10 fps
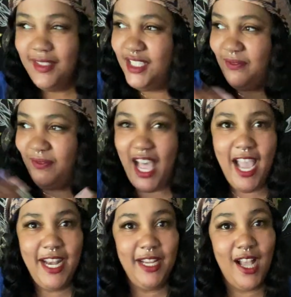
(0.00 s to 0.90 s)

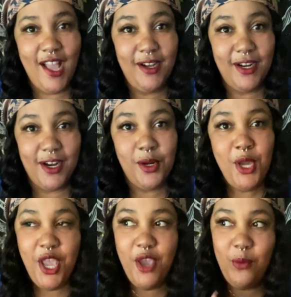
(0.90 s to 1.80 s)
Divide and conquer.
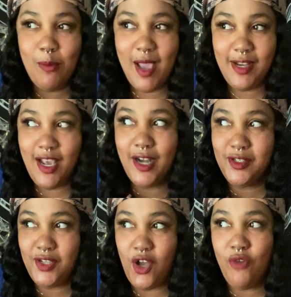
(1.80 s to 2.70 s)
And when my daughter
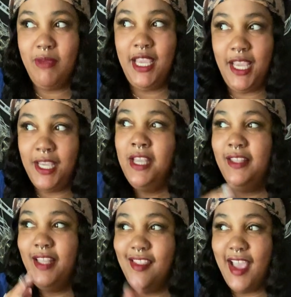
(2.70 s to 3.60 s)
told me
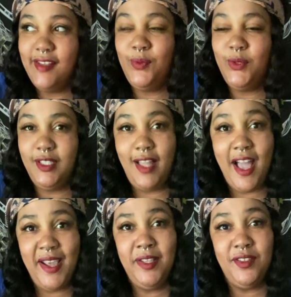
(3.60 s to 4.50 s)
that that's what the
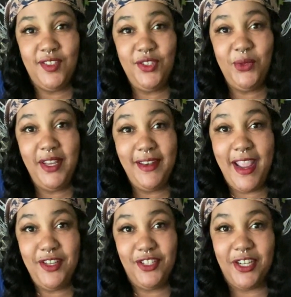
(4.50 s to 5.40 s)
lions do in
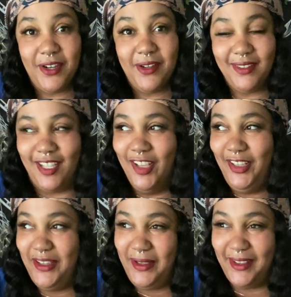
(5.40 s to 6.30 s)
nature,
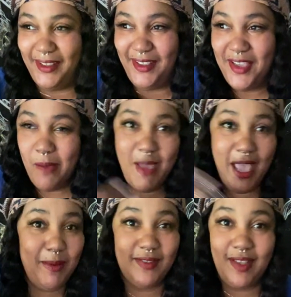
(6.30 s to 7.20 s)

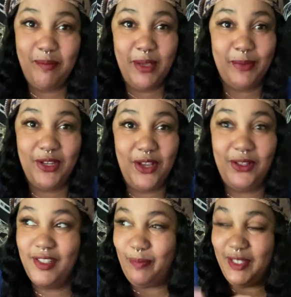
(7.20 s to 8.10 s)
maybe some people know
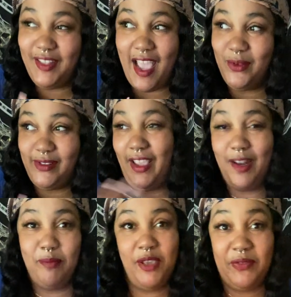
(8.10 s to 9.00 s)
this, but that was like
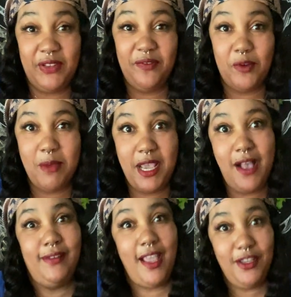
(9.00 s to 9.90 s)
an epiphany for me. I
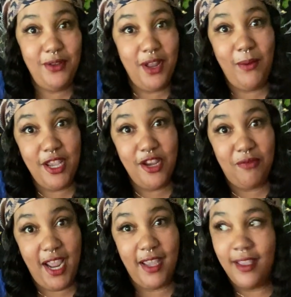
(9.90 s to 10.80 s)
was like, you know what, you're
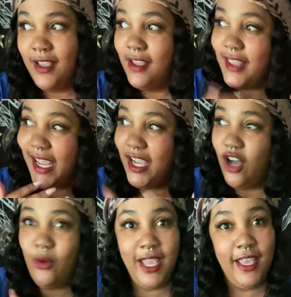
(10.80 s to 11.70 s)
right. They
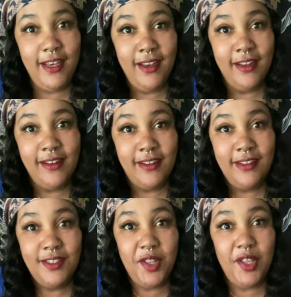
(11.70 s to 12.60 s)
go
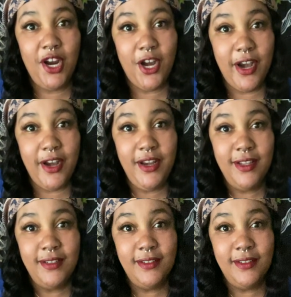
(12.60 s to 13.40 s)
in to the herd,